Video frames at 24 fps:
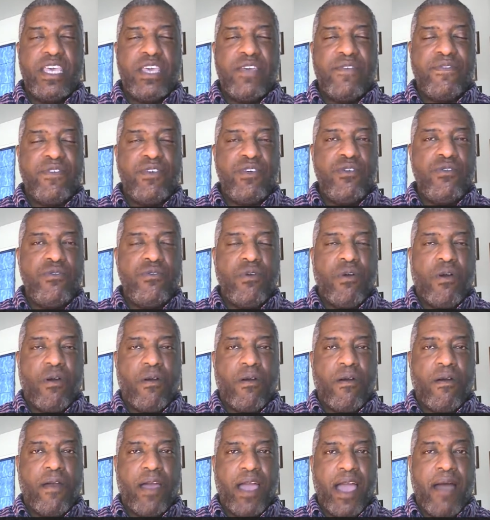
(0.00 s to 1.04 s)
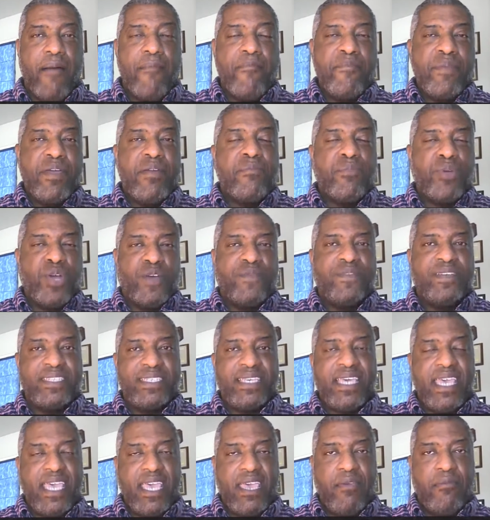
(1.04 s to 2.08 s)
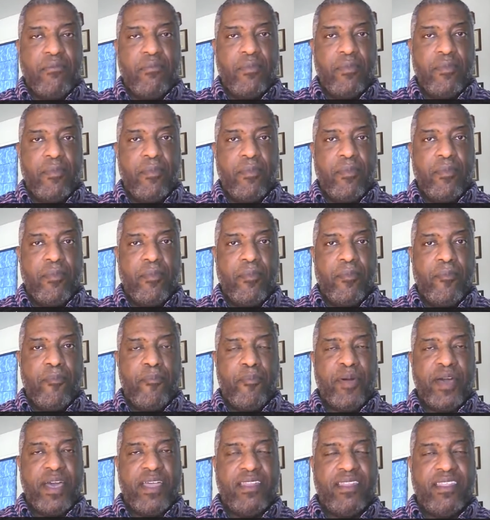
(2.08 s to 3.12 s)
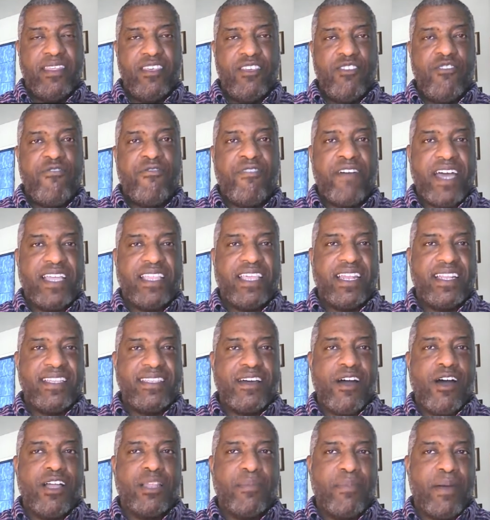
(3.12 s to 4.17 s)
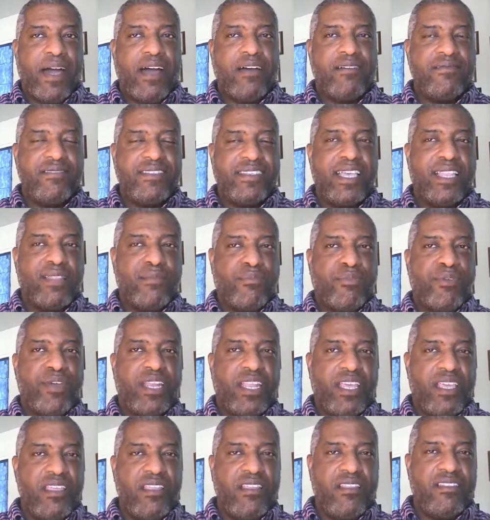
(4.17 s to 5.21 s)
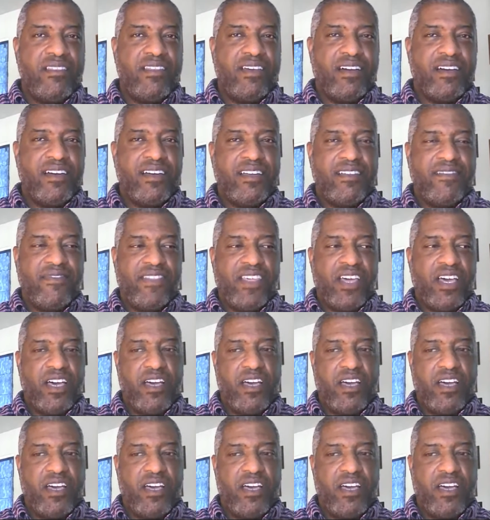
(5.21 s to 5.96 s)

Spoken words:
If you are a member of a team, but you find that it's all about celebrating the